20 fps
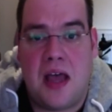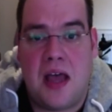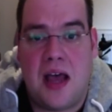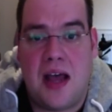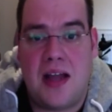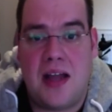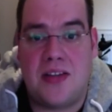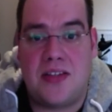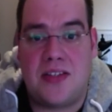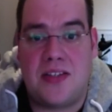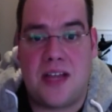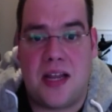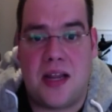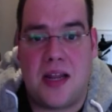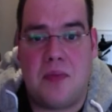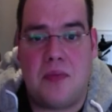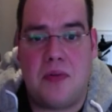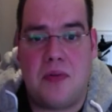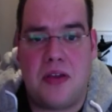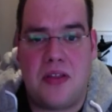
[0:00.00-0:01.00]
And to
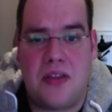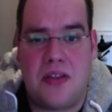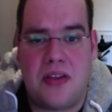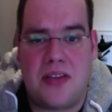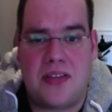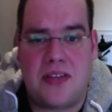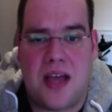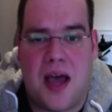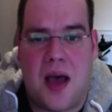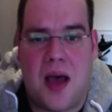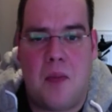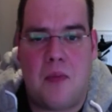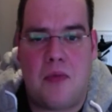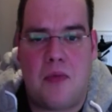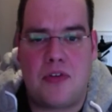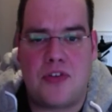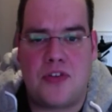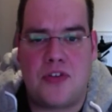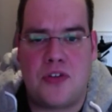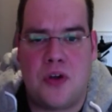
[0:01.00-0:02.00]
celebrate this, Amber
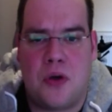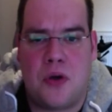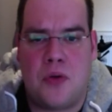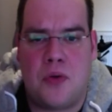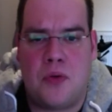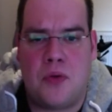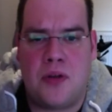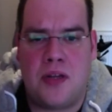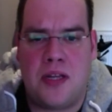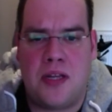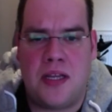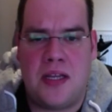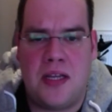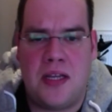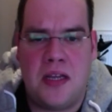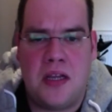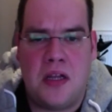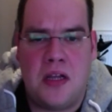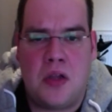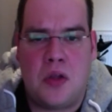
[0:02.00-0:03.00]
has not only
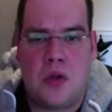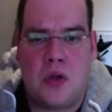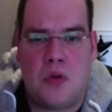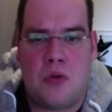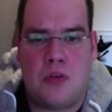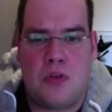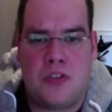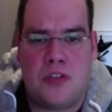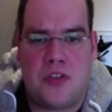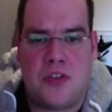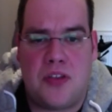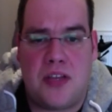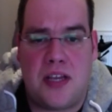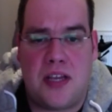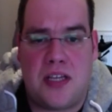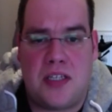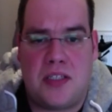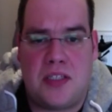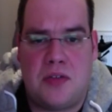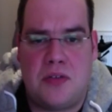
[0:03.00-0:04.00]
launched the
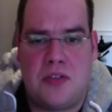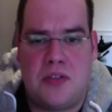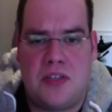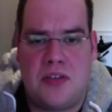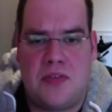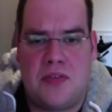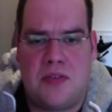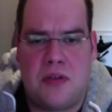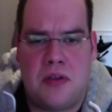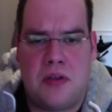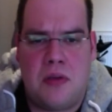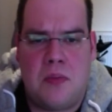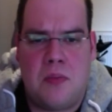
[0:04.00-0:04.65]
exclusive